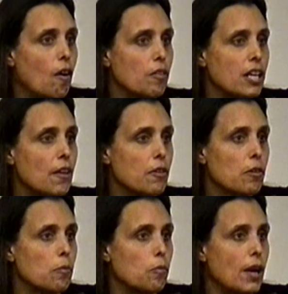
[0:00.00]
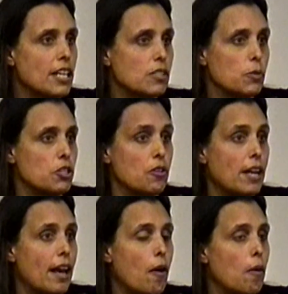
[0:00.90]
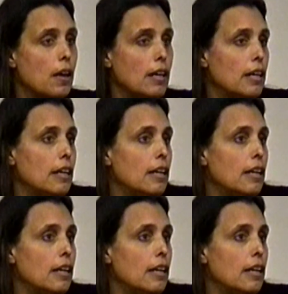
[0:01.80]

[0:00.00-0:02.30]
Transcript: all the other rights which are now